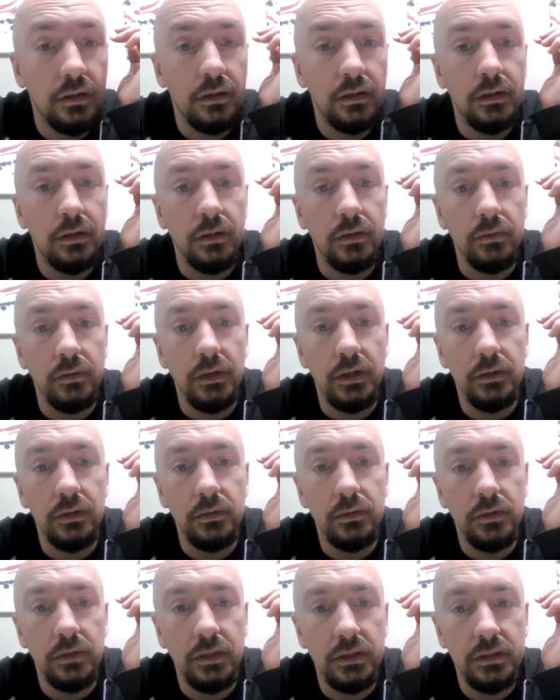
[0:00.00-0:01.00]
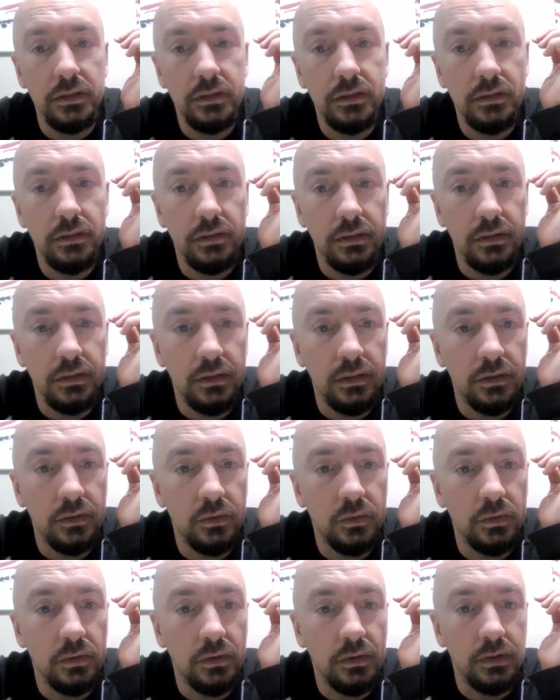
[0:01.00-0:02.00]
All right, this is,
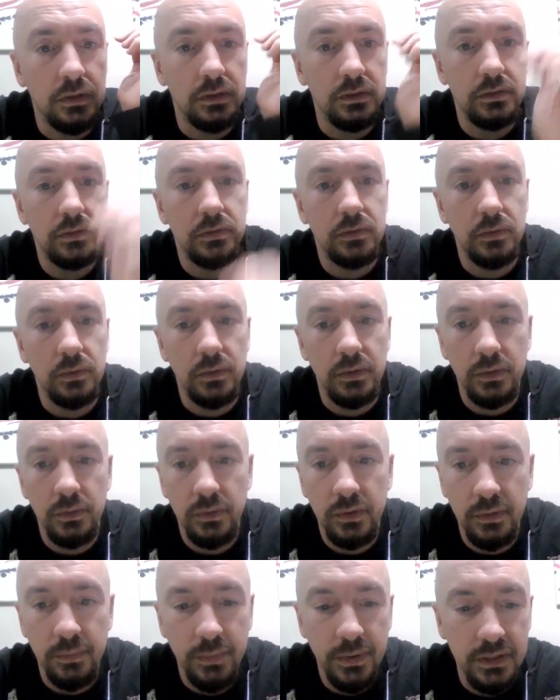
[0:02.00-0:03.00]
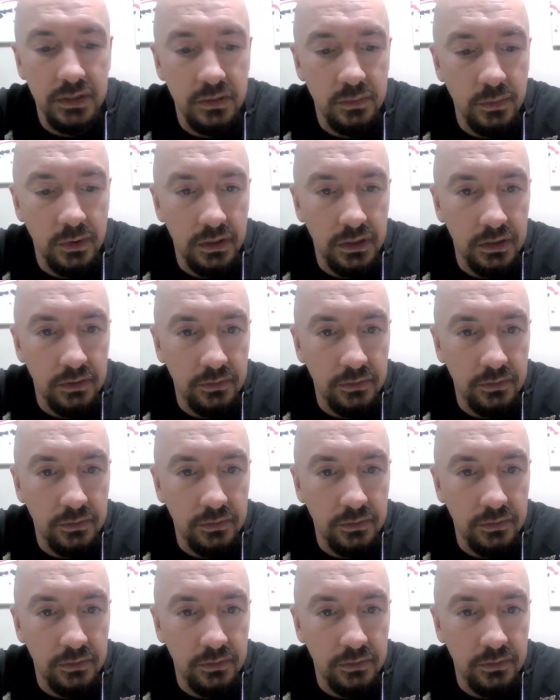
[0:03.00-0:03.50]
all right, so then we can pencil mark in a